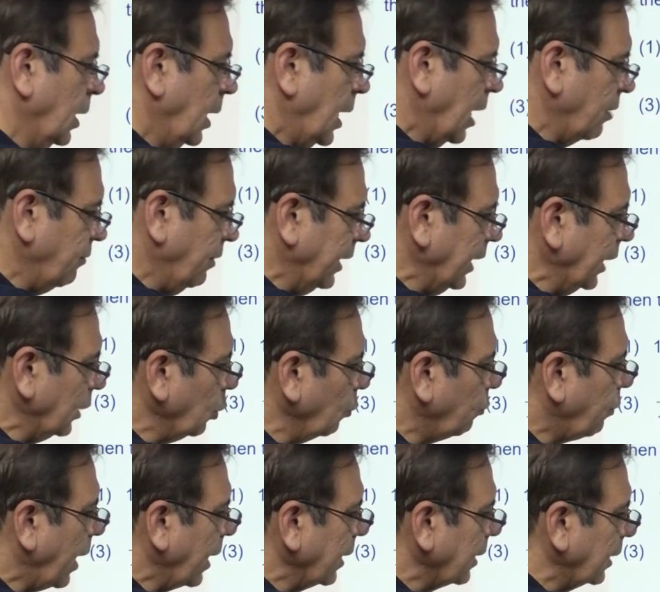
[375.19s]
And we need to
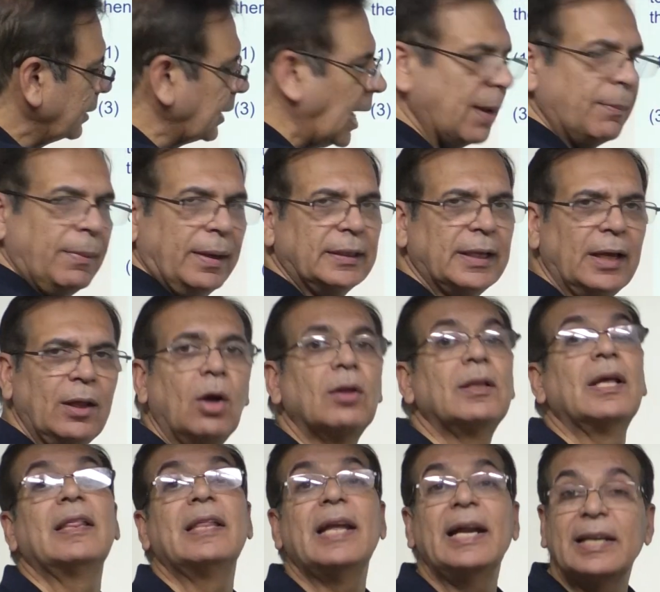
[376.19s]
find the diameter or
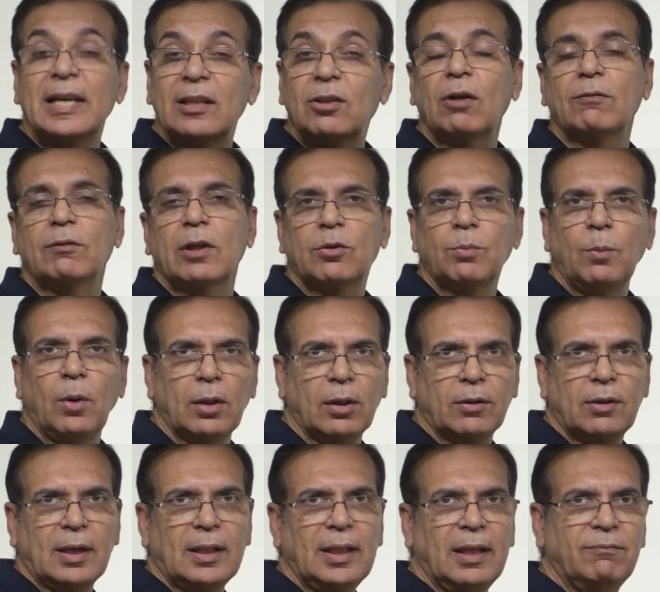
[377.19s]
the radius of the smaller
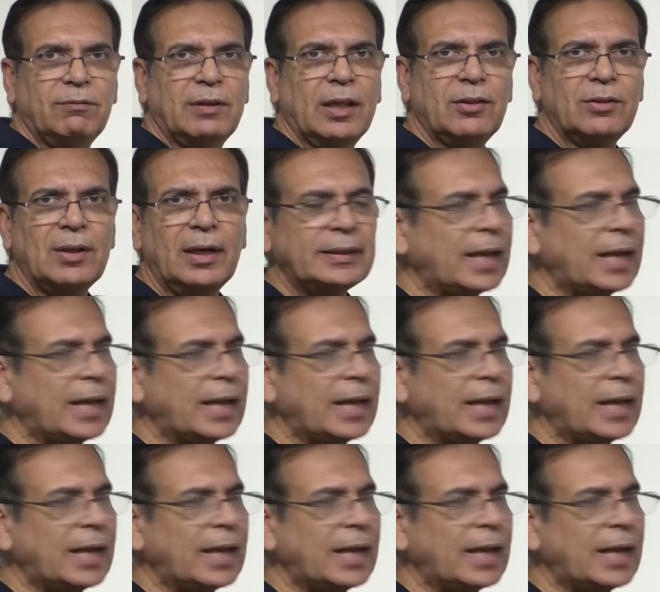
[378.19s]
circle. If this is the